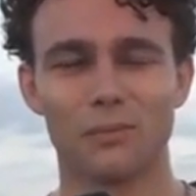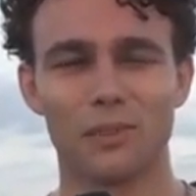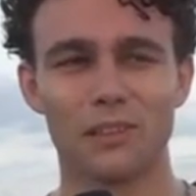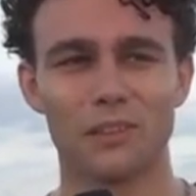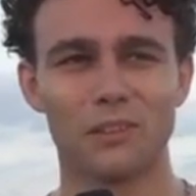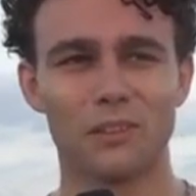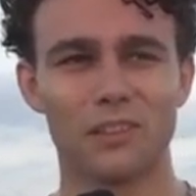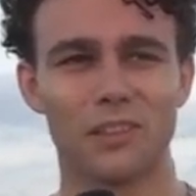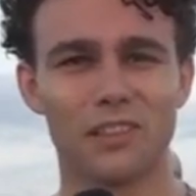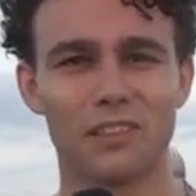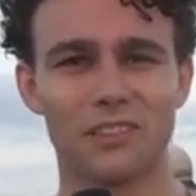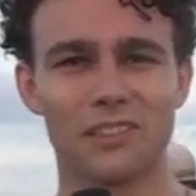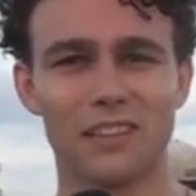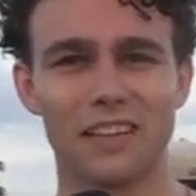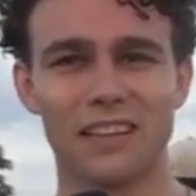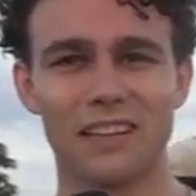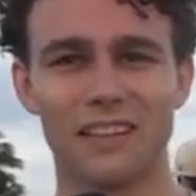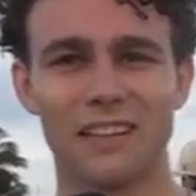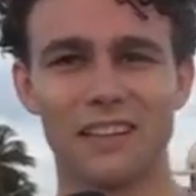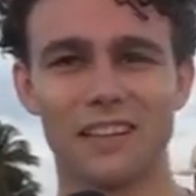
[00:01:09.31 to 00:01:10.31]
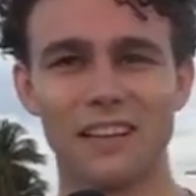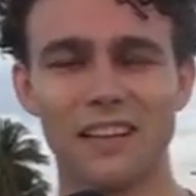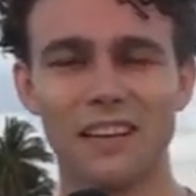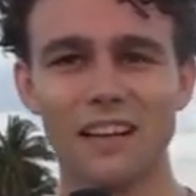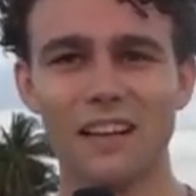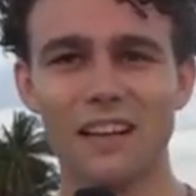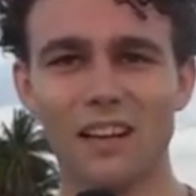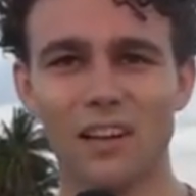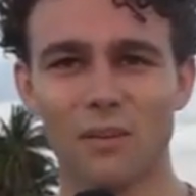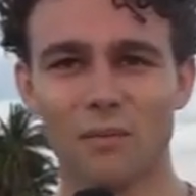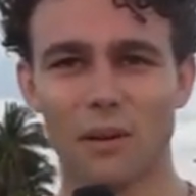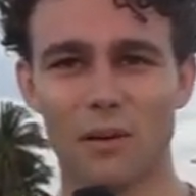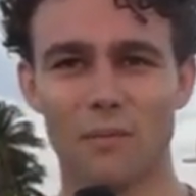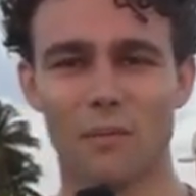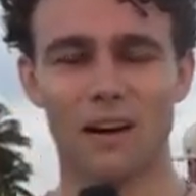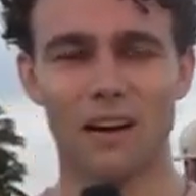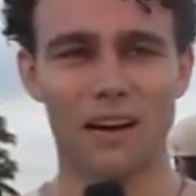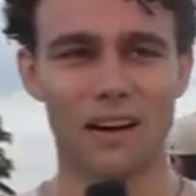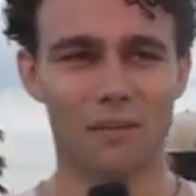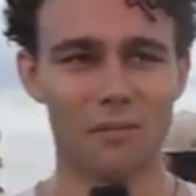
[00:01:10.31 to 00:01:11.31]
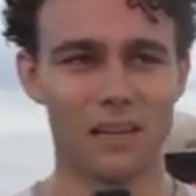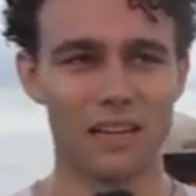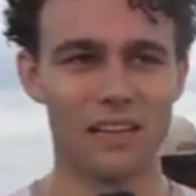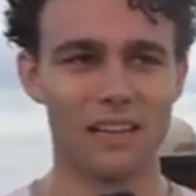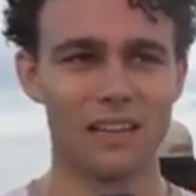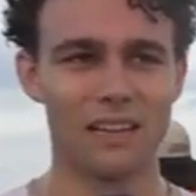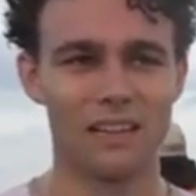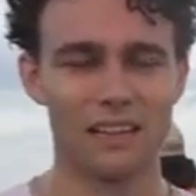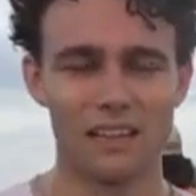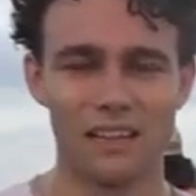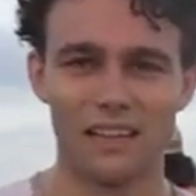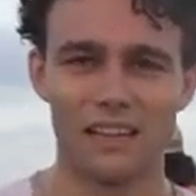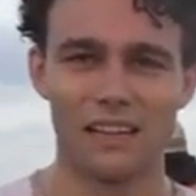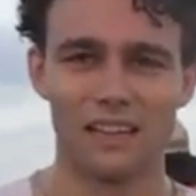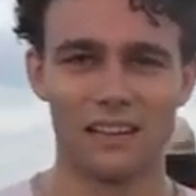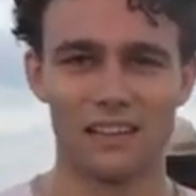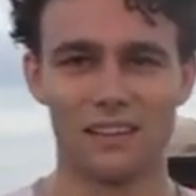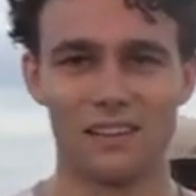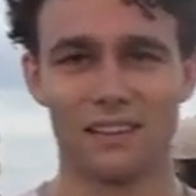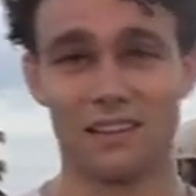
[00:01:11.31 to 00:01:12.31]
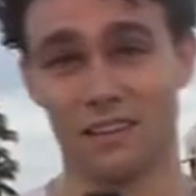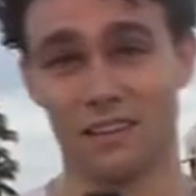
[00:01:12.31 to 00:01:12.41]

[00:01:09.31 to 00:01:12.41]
My little cousin Eddie, my mom, and,